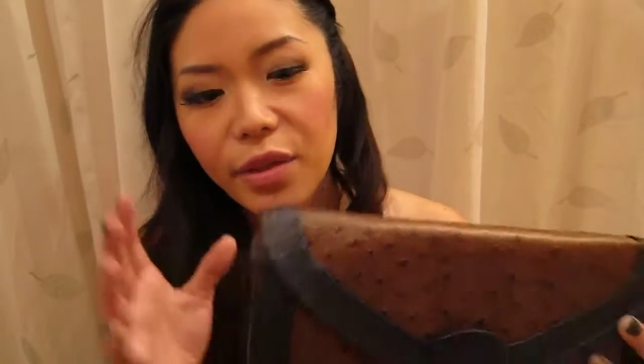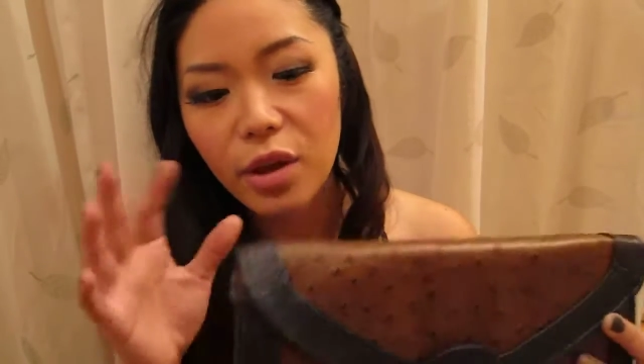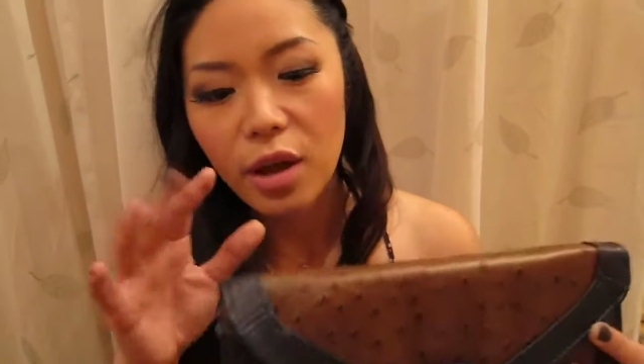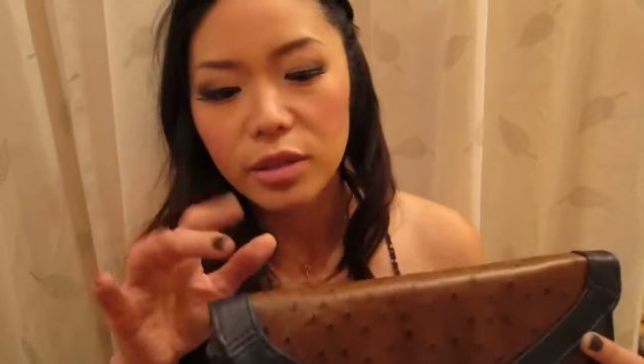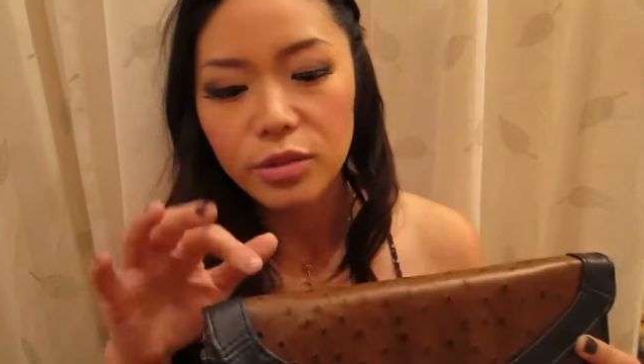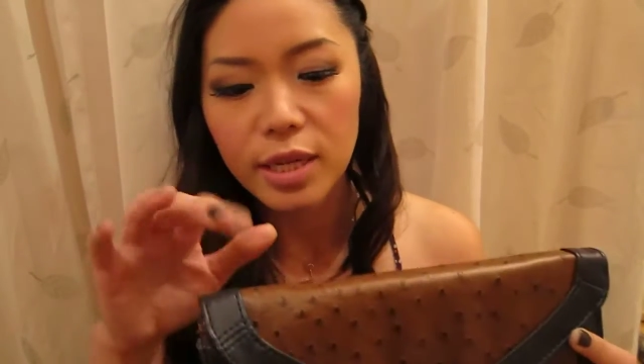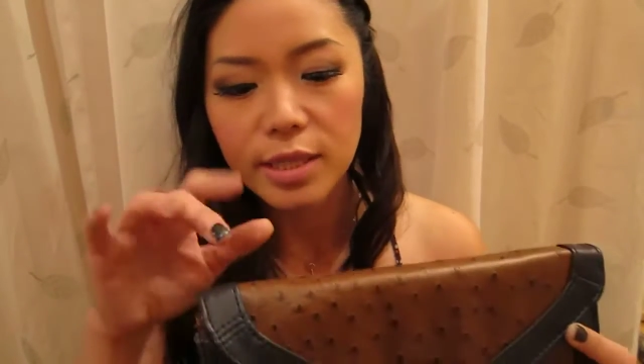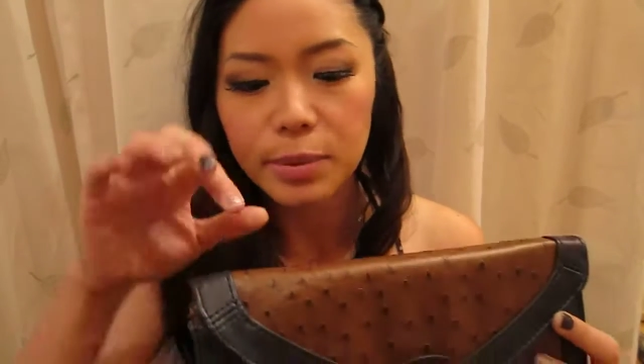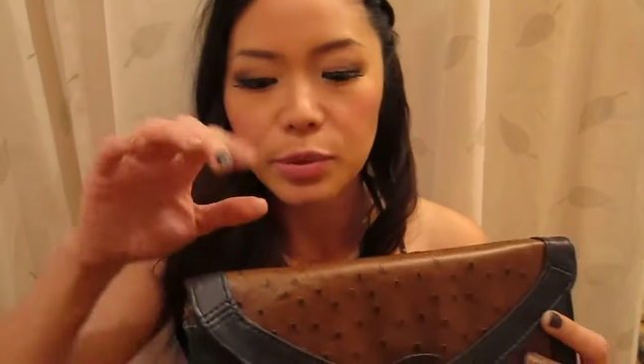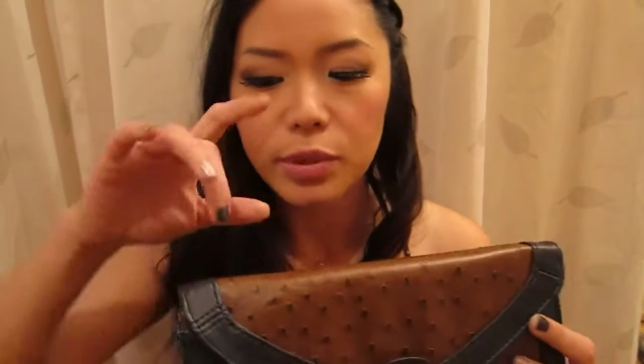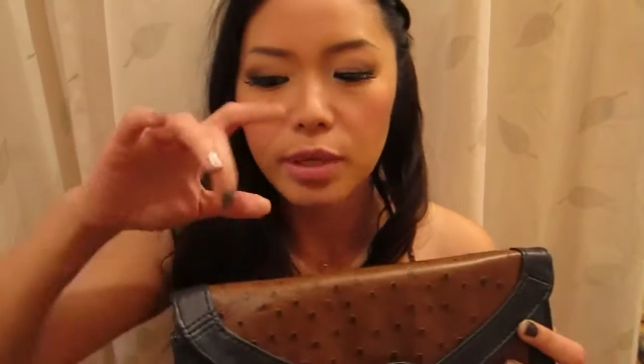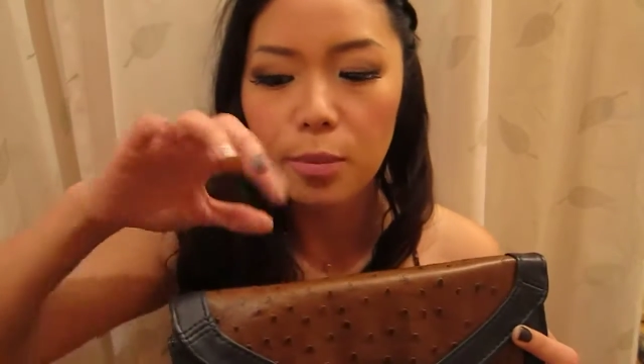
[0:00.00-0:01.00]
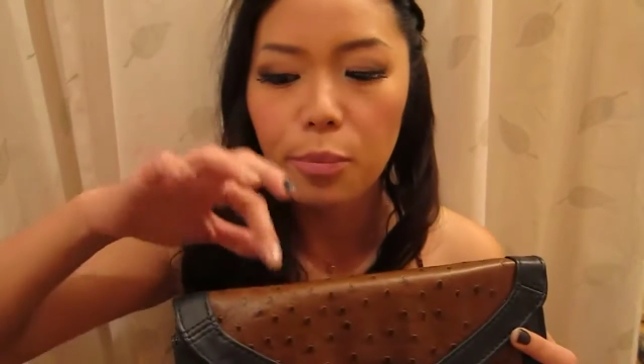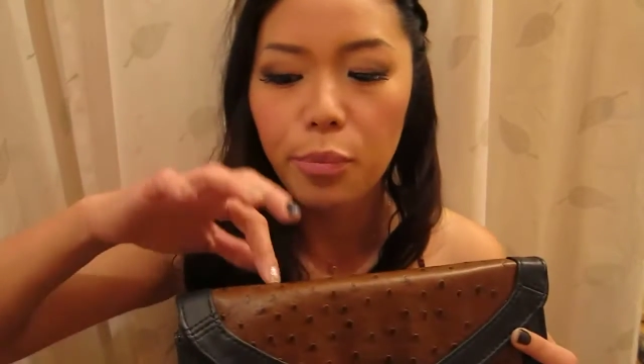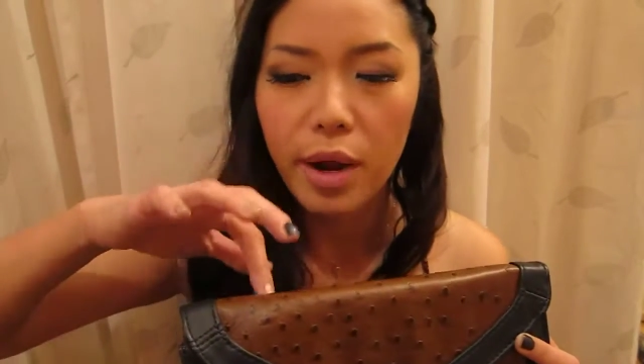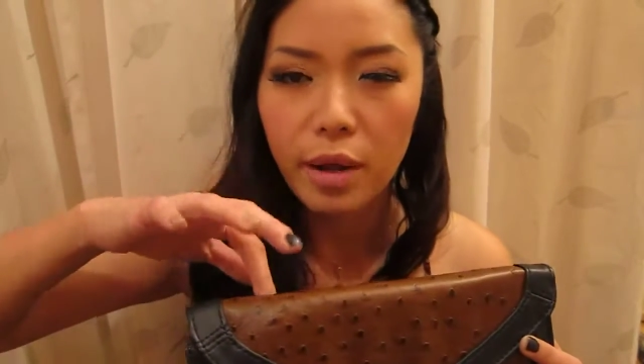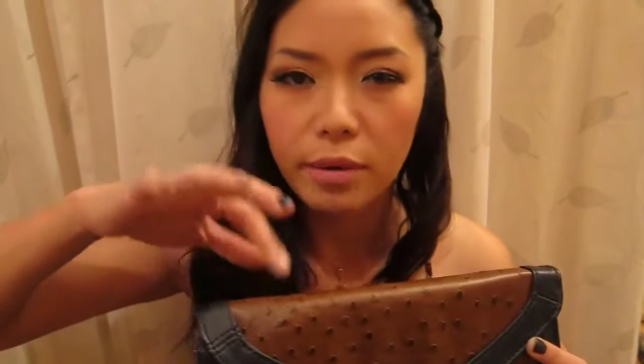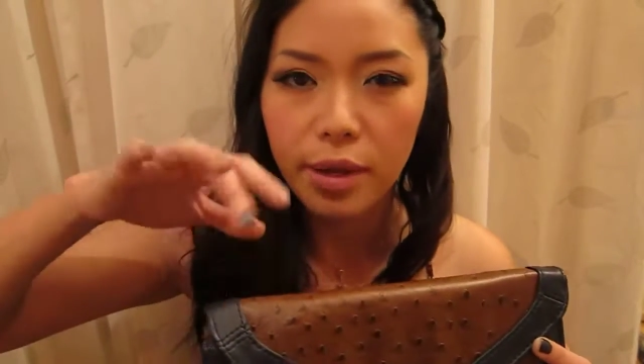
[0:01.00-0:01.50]
the contrast between a
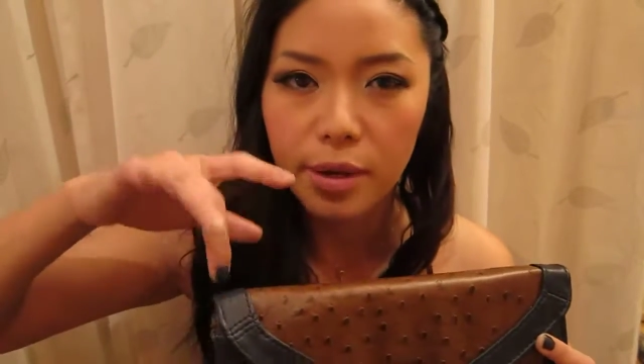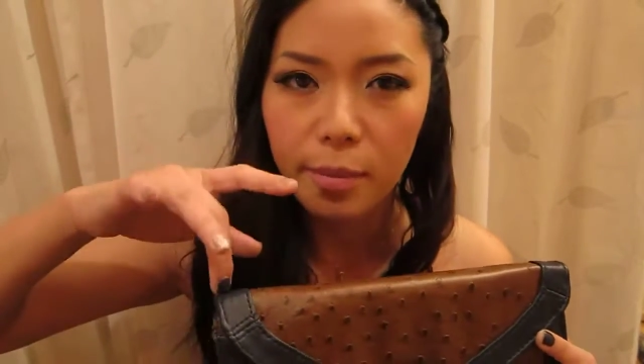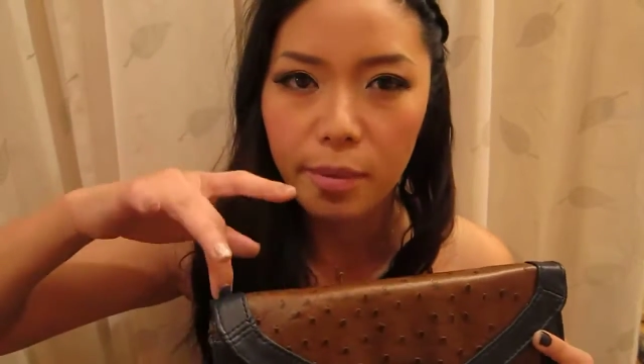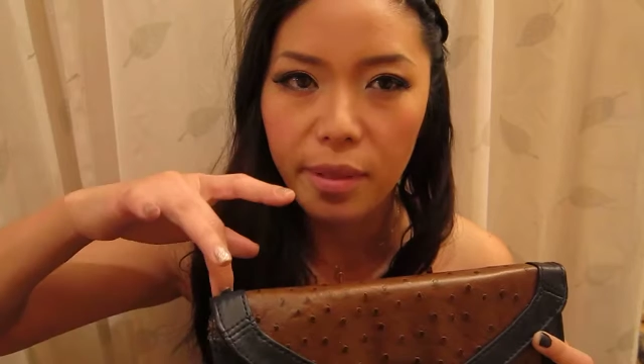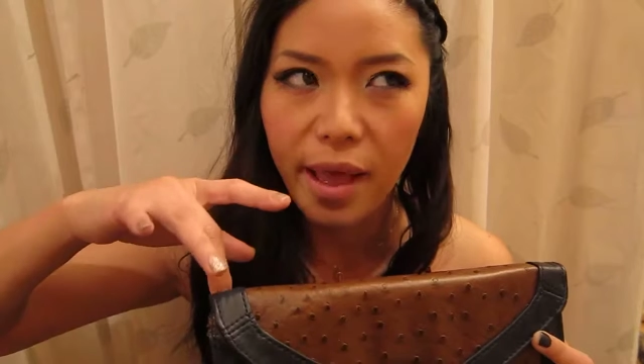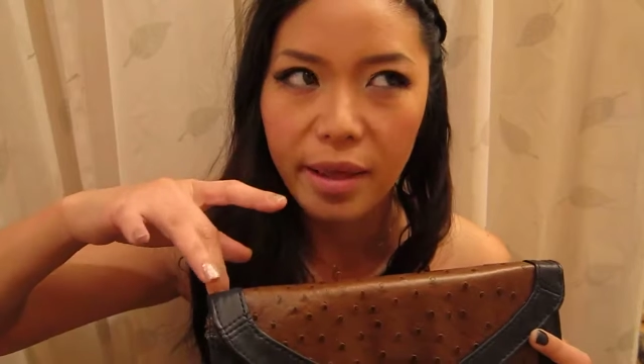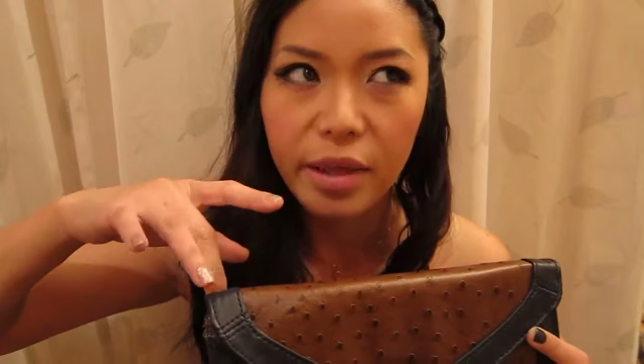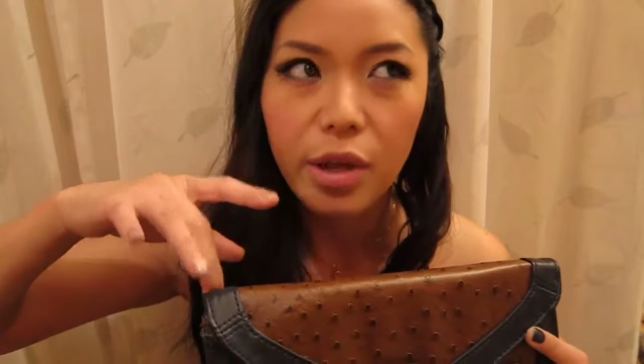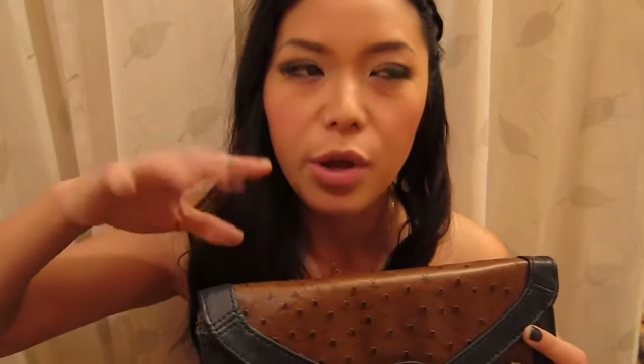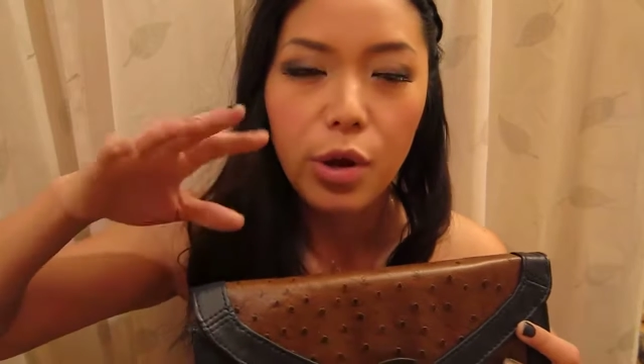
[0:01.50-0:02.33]
brown and a black,